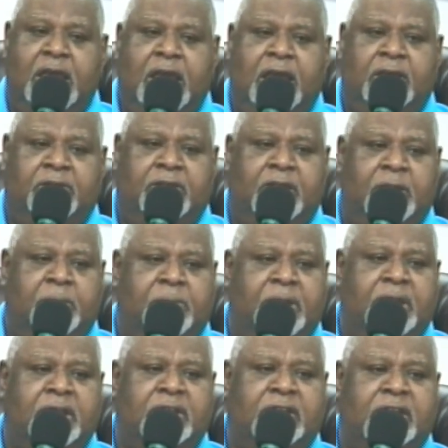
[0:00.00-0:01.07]
and the
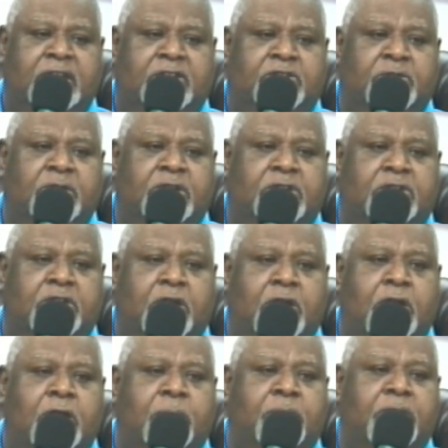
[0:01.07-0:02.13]
ability to
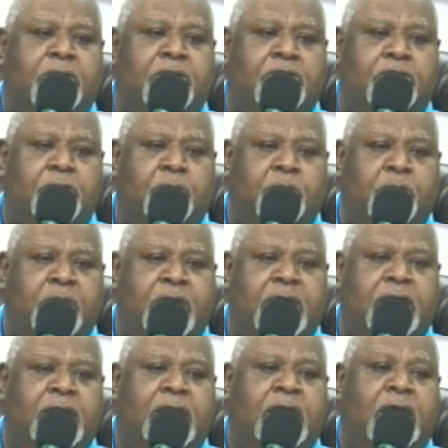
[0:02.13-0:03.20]
interpret the
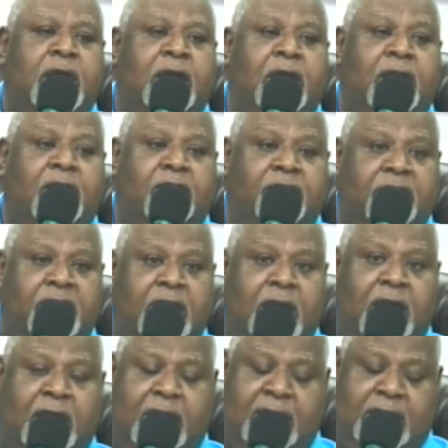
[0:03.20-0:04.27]
will of
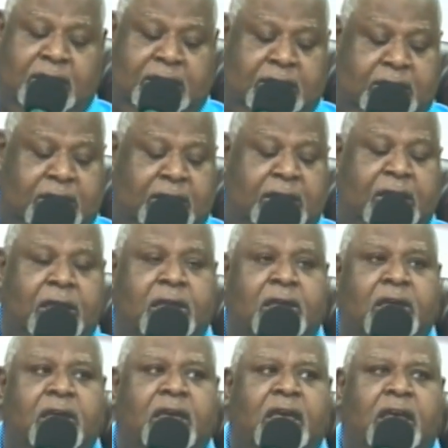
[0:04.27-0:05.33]
God.
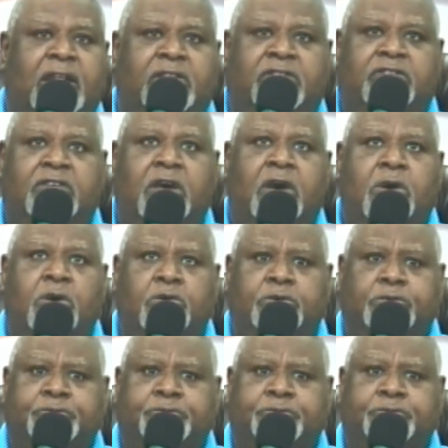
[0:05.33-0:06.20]
And so,